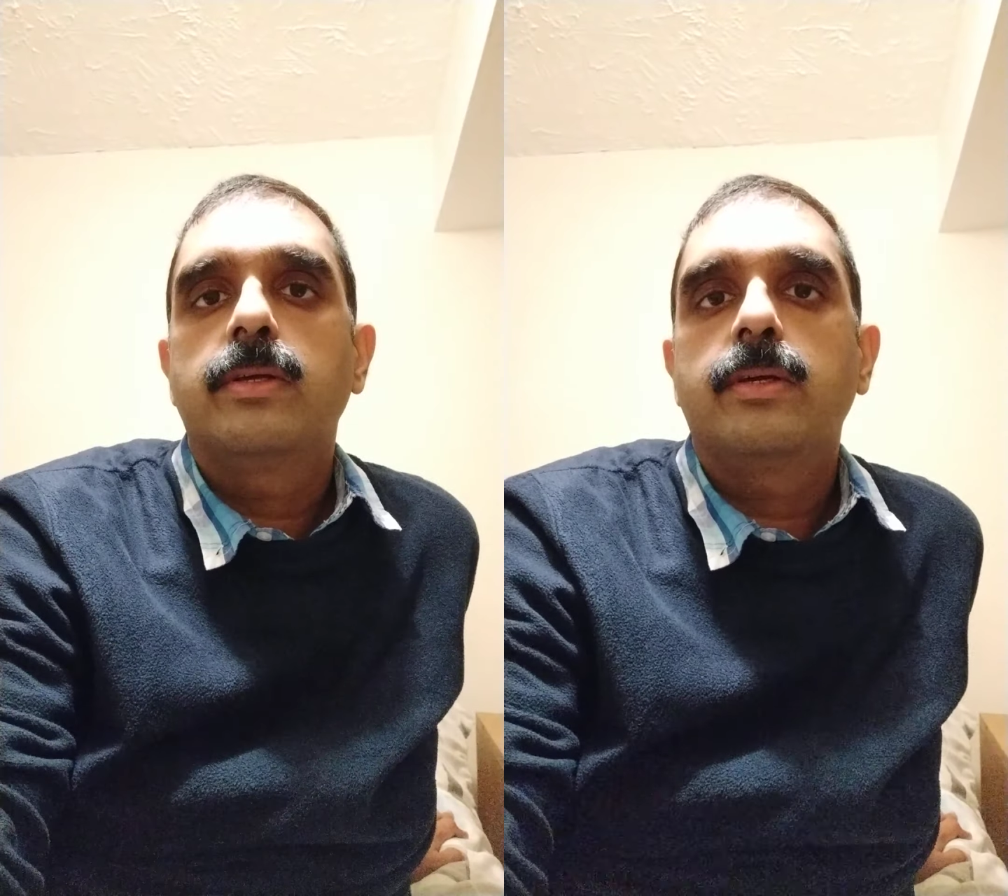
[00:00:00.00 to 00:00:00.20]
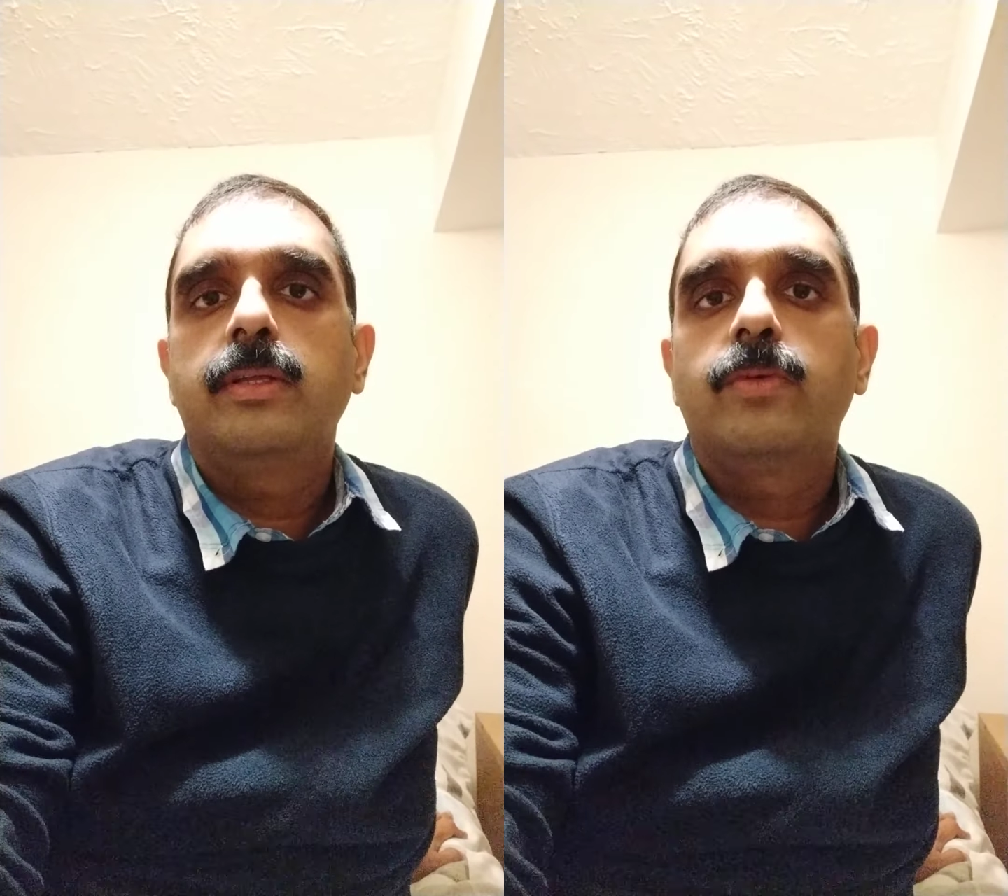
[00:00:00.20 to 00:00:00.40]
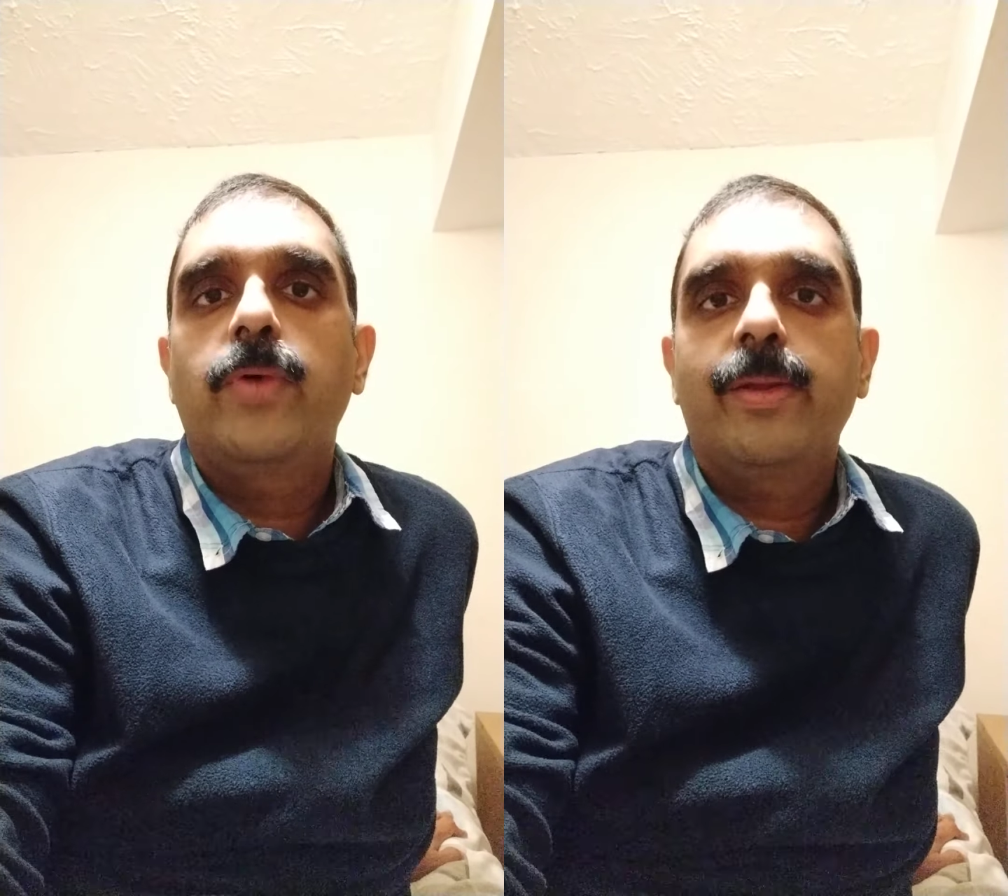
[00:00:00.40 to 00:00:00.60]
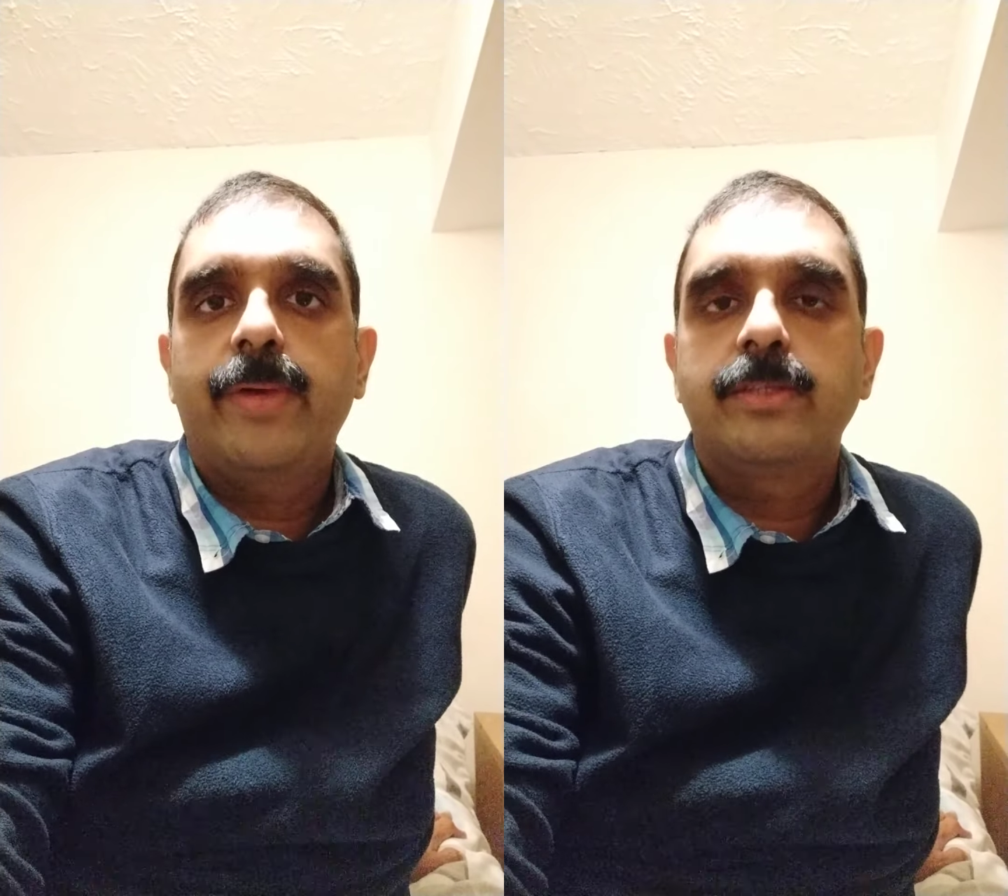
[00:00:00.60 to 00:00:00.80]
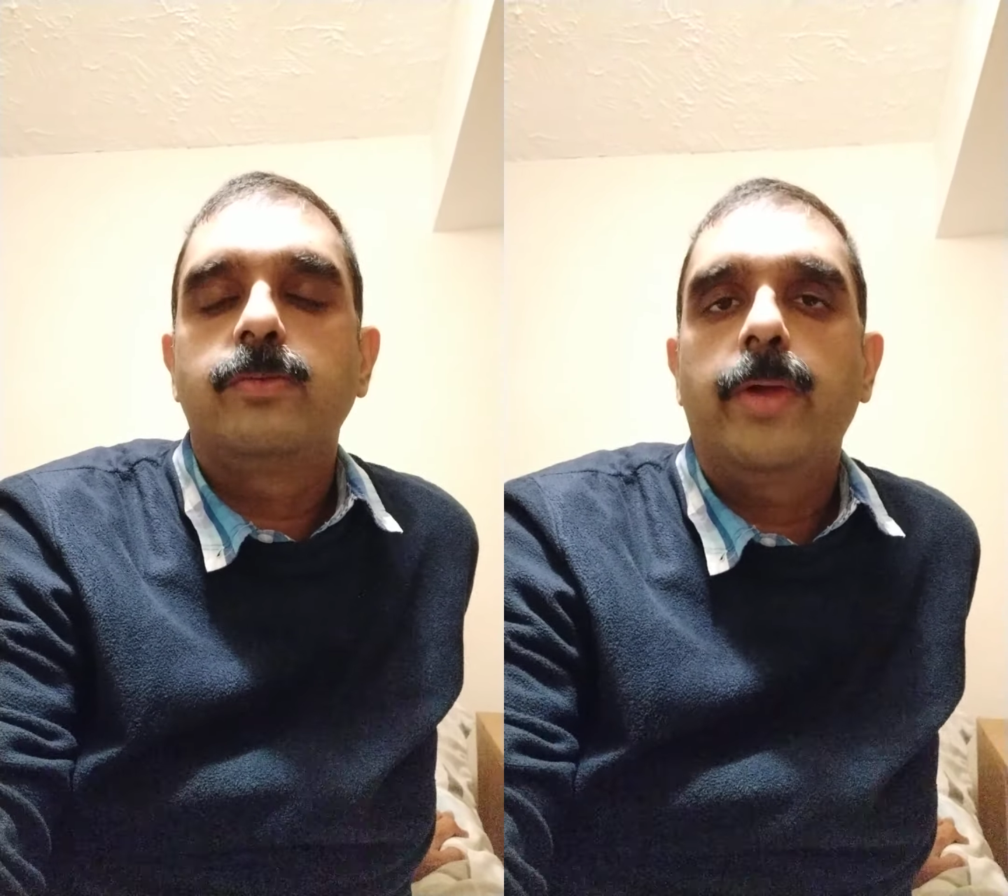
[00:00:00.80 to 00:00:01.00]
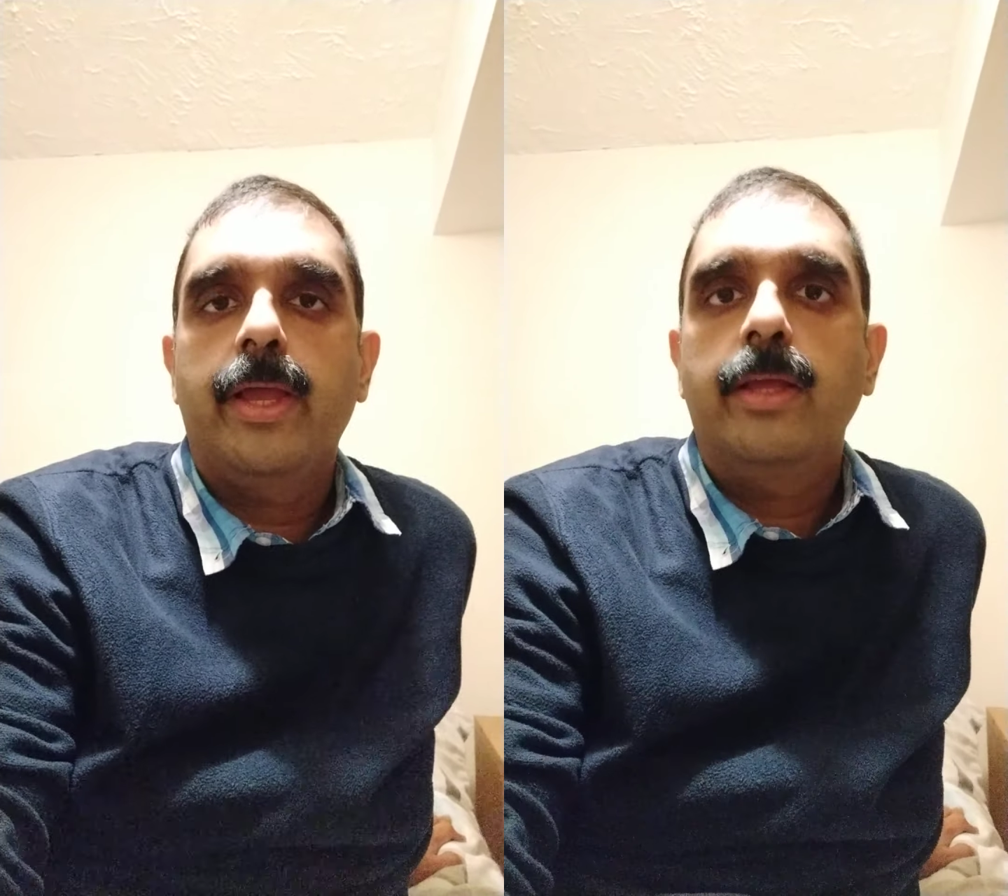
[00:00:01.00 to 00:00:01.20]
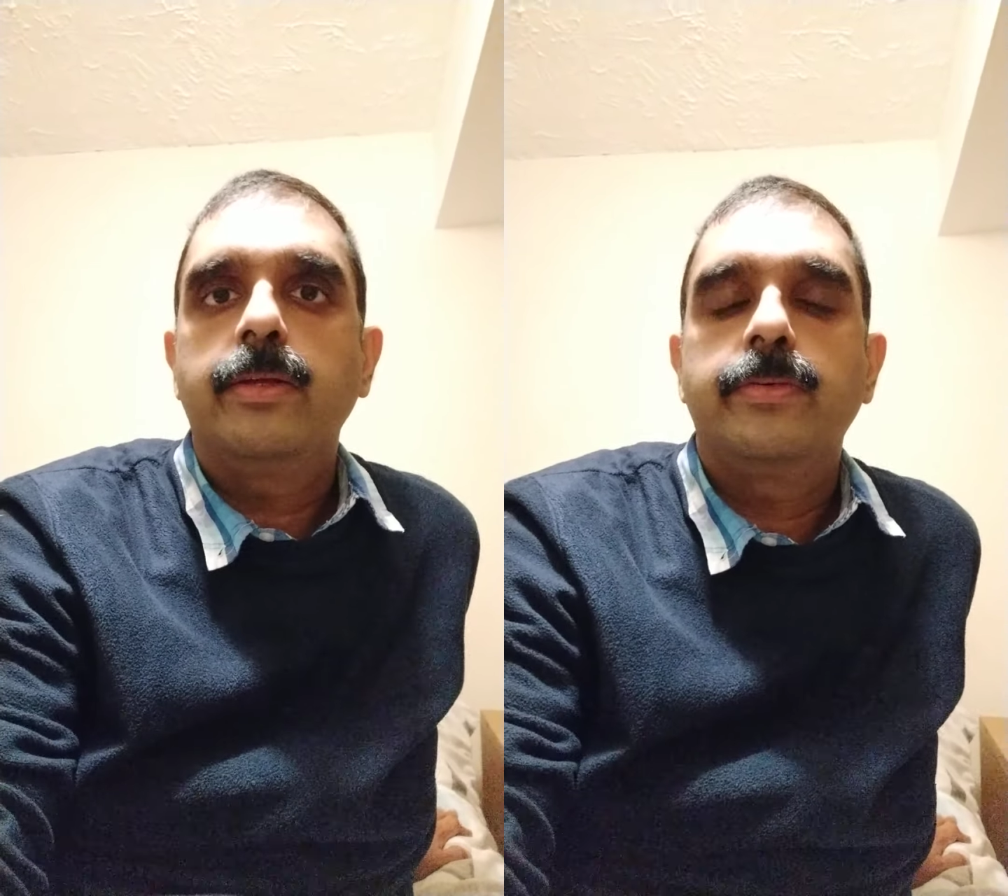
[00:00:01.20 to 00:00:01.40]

in the very best way.